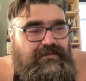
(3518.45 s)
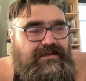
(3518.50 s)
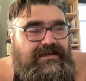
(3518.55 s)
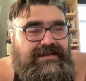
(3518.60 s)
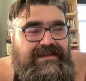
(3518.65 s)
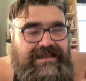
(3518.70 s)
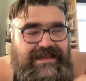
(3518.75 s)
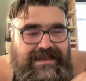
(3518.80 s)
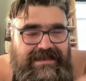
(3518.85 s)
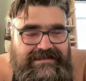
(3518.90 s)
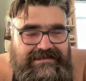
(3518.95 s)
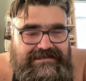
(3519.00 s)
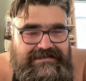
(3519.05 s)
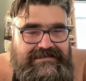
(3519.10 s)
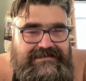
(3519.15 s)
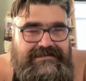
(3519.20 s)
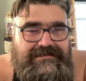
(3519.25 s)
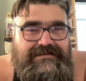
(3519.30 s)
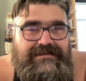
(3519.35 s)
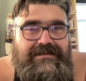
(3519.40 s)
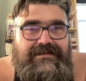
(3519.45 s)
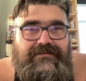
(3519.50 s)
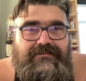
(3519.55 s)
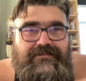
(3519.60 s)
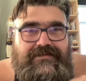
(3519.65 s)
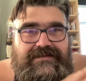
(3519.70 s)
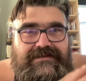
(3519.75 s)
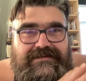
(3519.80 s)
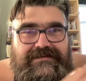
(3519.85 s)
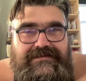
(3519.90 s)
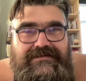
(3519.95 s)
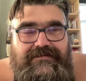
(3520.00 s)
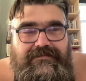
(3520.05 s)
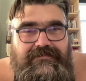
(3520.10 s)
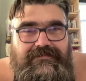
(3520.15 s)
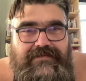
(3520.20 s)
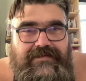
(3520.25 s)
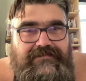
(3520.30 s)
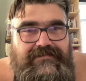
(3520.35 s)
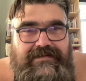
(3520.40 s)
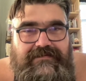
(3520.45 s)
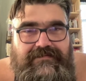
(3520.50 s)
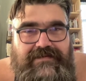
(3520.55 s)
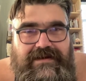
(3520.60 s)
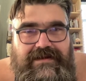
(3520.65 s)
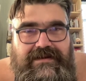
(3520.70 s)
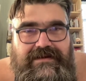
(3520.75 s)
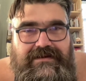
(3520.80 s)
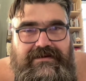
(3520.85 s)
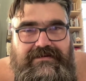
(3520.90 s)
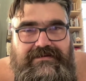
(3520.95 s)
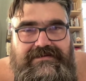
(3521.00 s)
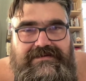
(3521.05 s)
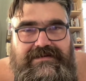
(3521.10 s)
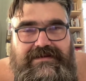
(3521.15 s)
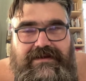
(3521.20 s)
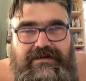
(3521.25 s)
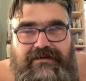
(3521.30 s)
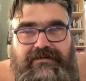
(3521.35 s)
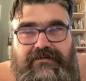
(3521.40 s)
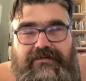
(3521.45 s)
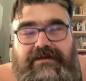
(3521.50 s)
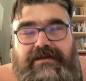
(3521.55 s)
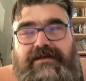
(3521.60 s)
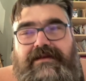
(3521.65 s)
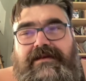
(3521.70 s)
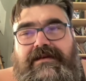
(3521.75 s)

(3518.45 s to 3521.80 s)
And yes, it was 50 fucking years ago.